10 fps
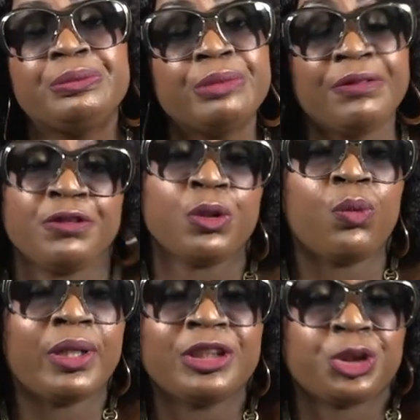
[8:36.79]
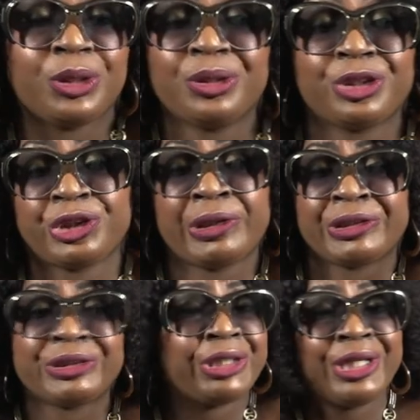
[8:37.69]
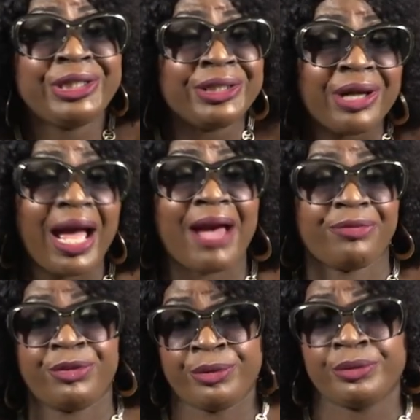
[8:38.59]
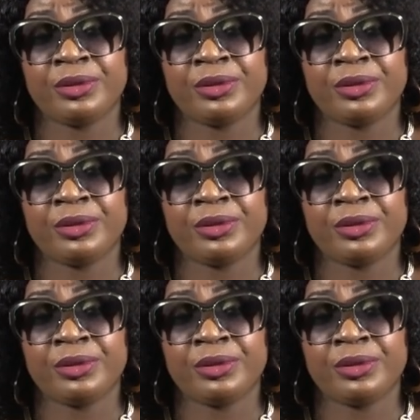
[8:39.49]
If you don't want to join your church, you don't have to.